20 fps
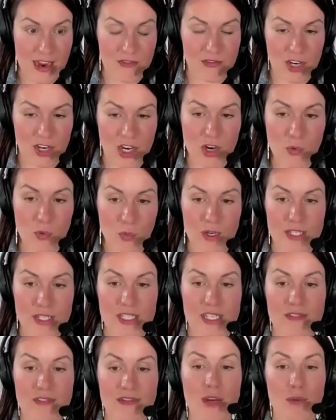ever
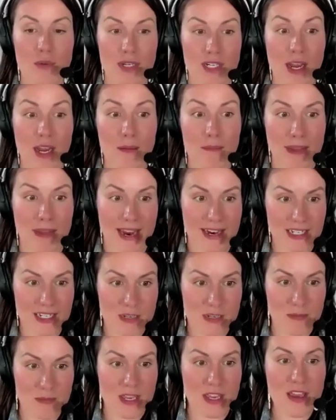was if they would come
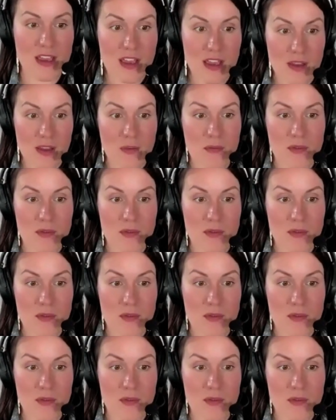back to me